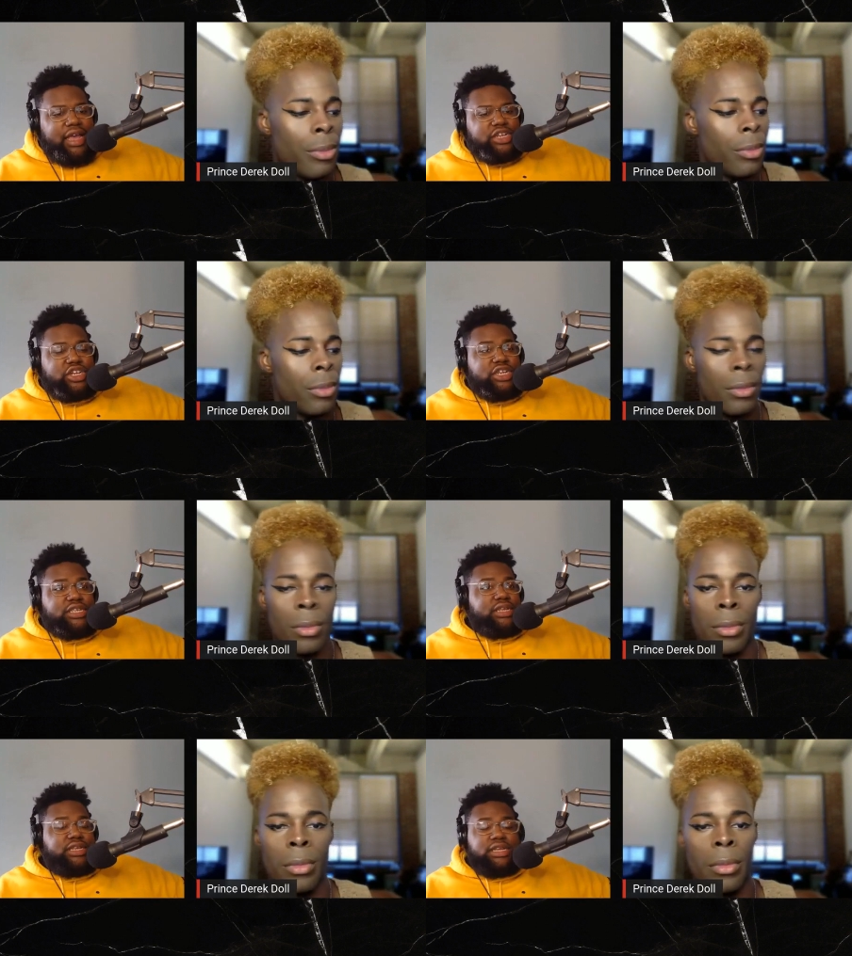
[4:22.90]
Speaker 1: It's
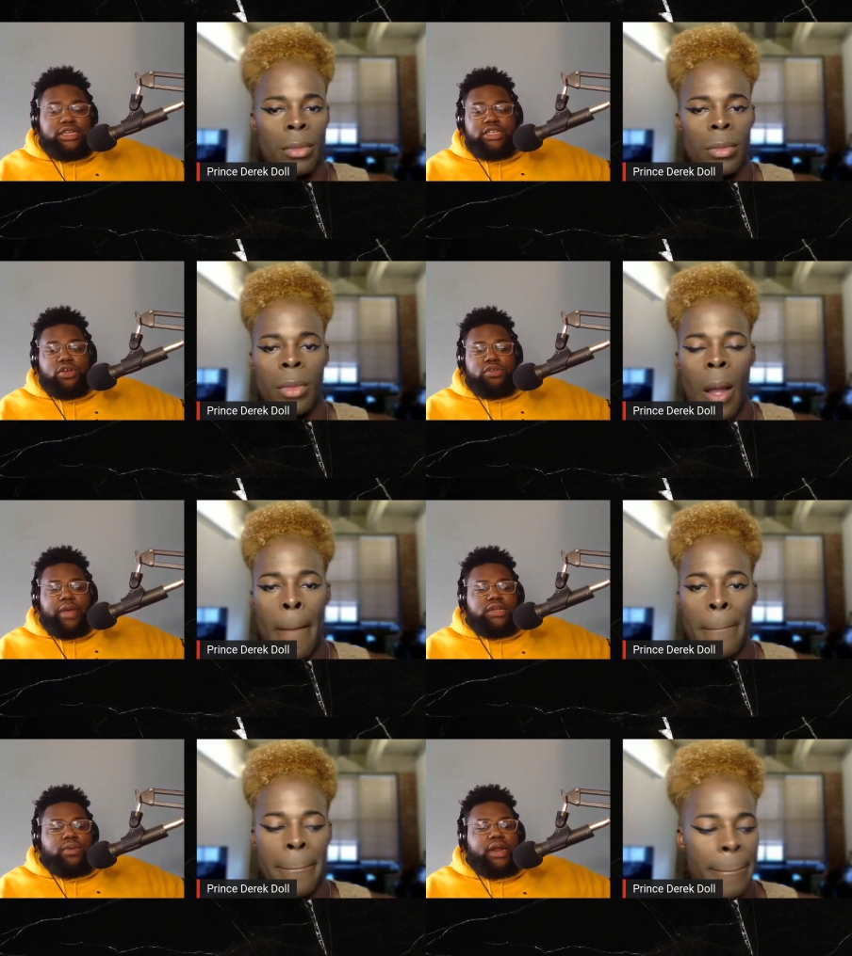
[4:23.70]
just it, it just goes
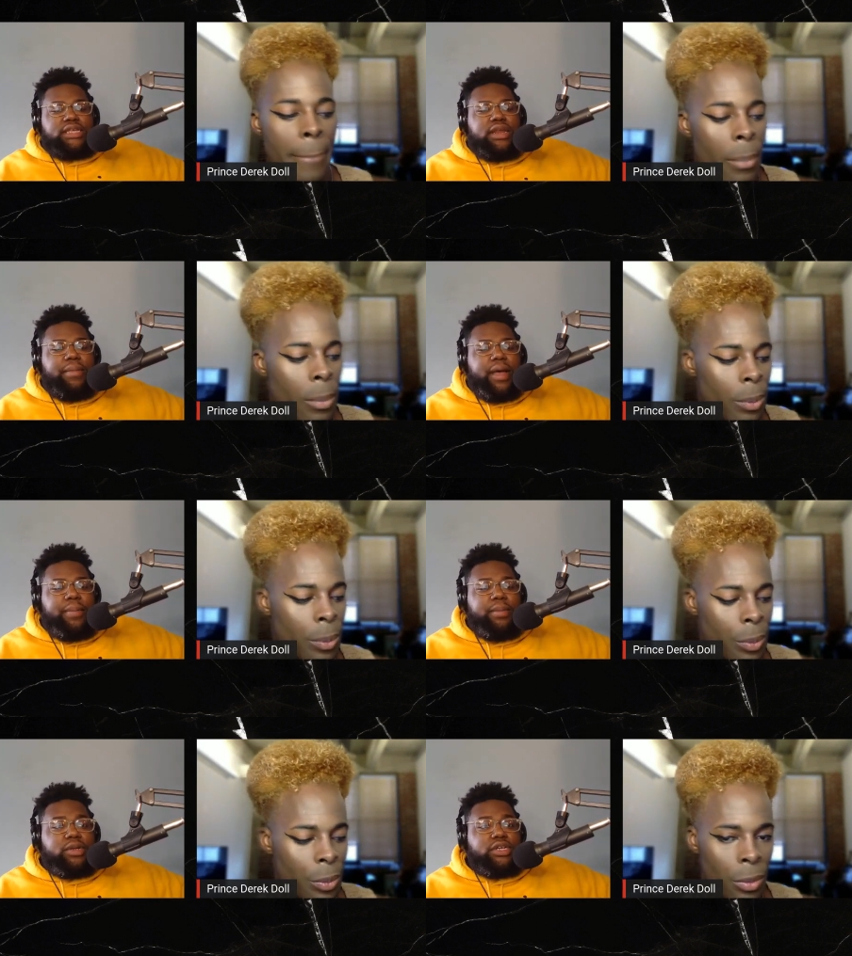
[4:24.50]
back to what I said
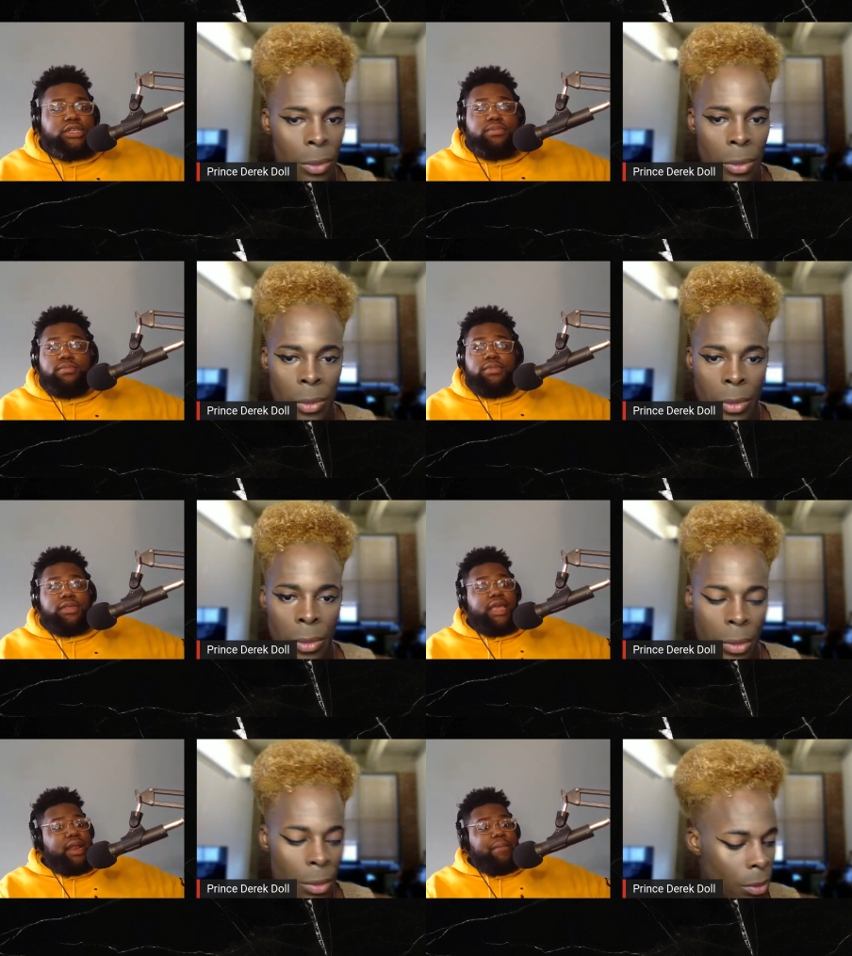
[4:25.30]
about people just
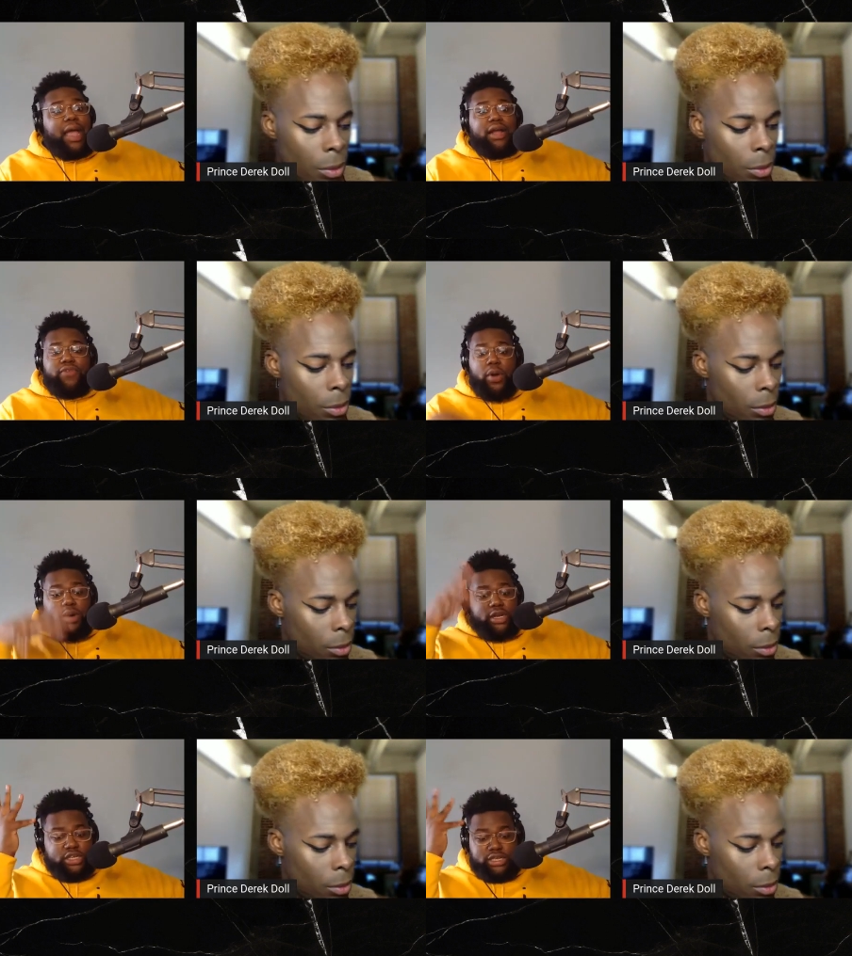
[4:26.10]
getting a
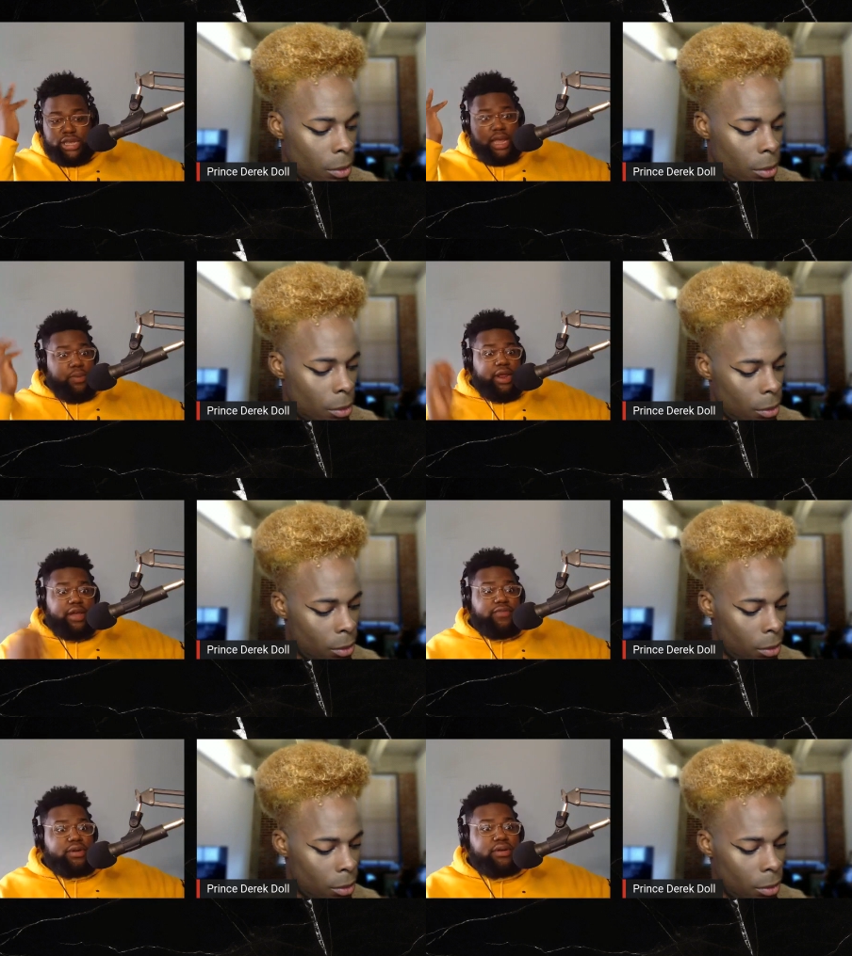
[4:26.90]
microphone and just saying
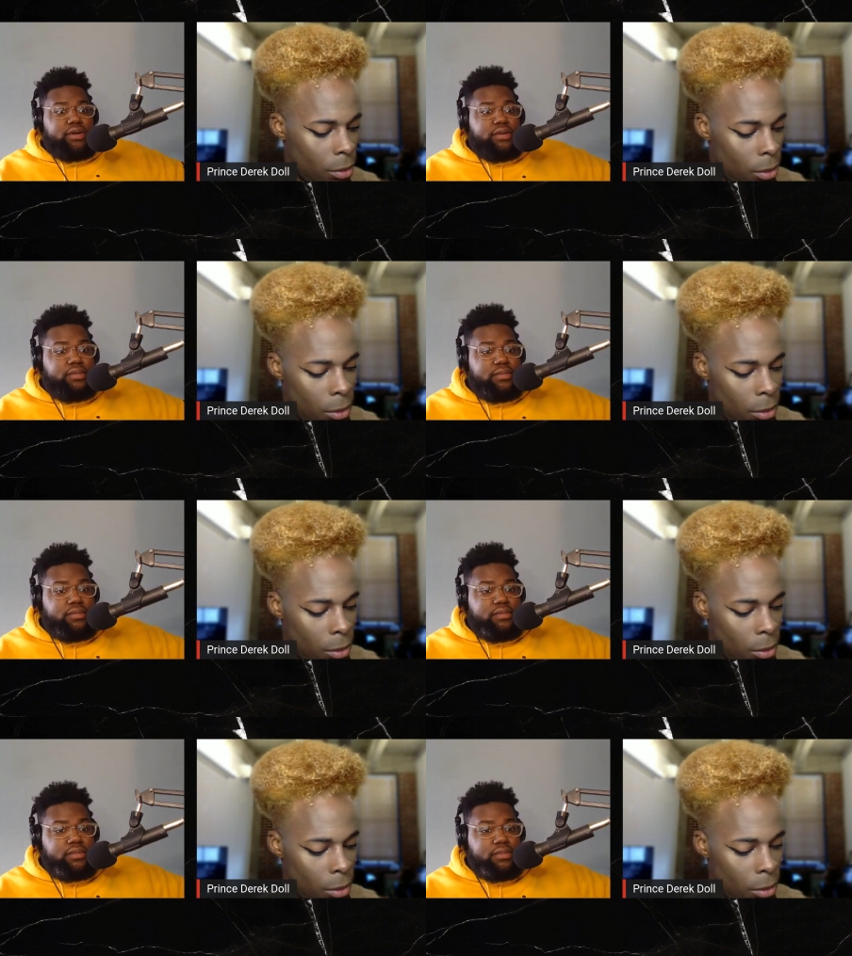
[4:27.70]
whatever.
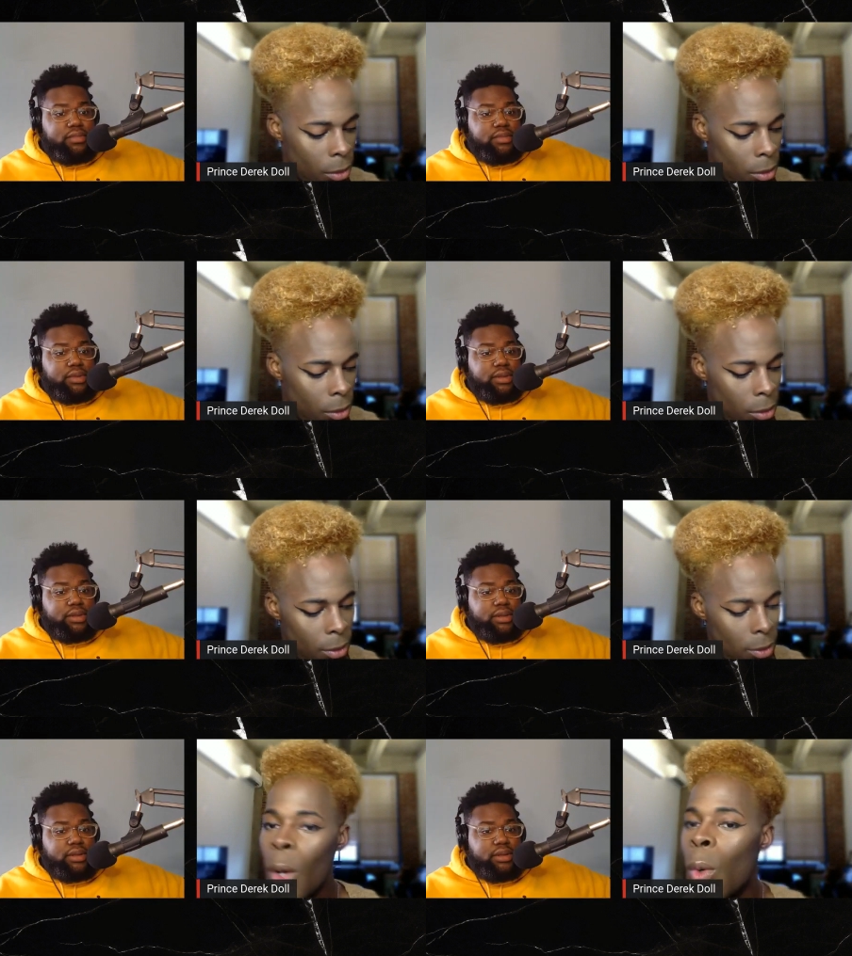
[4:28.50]

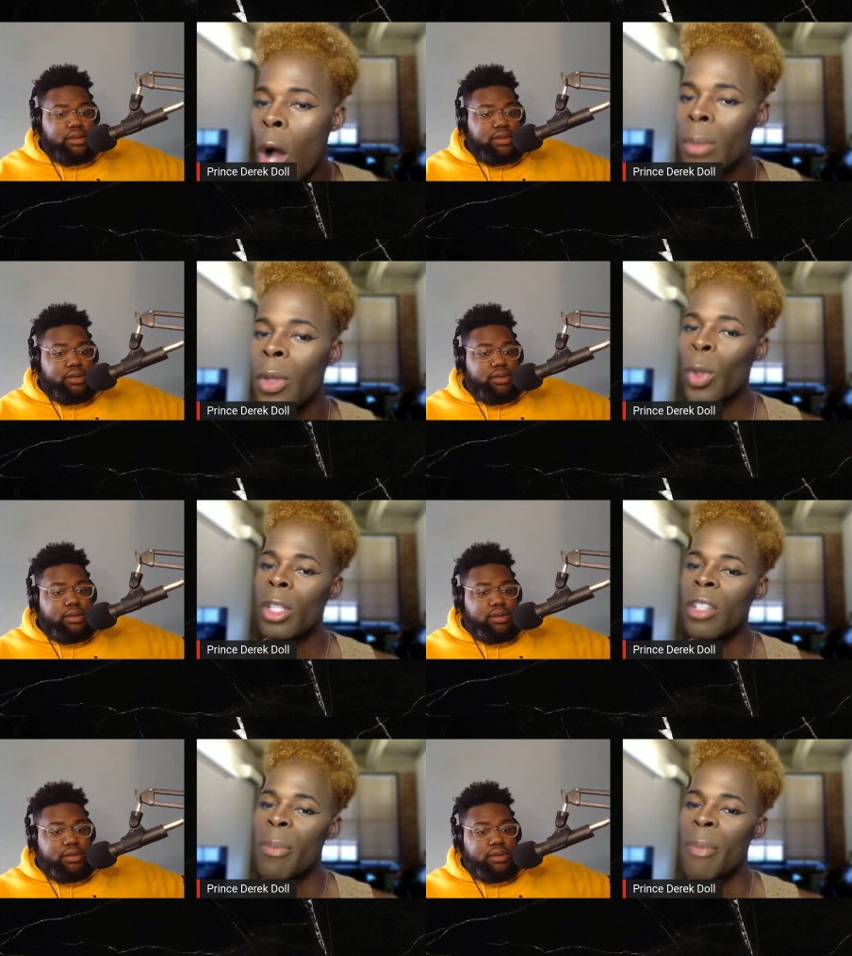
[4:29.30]
Speaker 2: Welcome to the world of
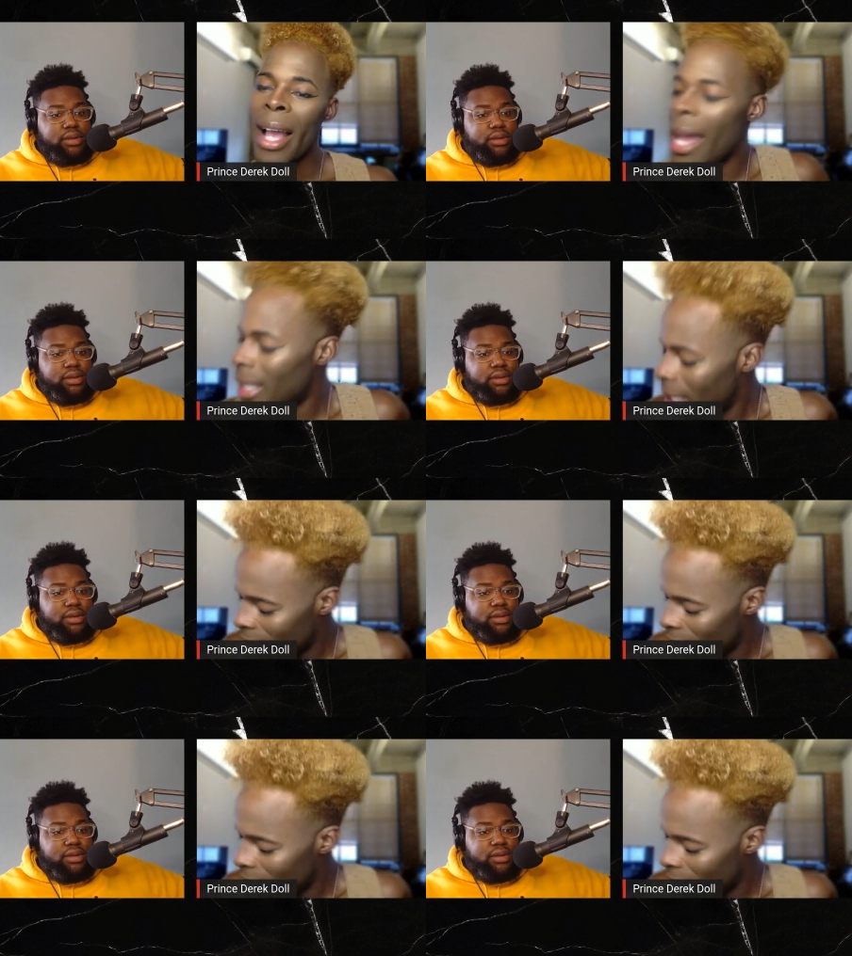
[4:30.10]
podcasting.